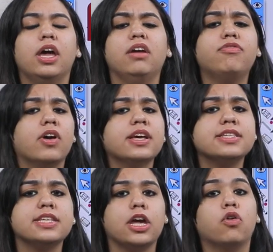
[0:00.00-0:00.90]
if I
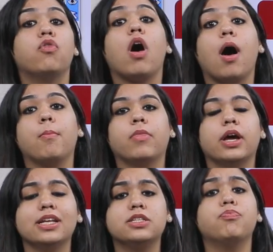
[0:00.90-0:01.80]
say Ram,
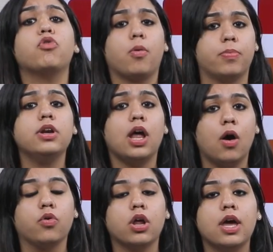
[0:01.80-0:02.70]
it's a proper
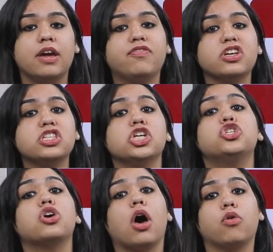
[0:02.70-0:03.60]
noun. If I say
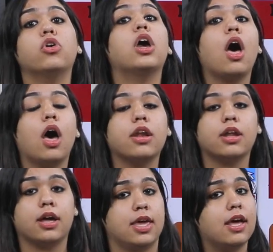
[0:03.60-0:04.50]
Shah Rukh Khan,
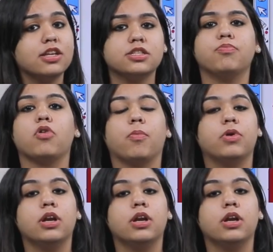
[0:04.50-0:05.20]
again it's a proper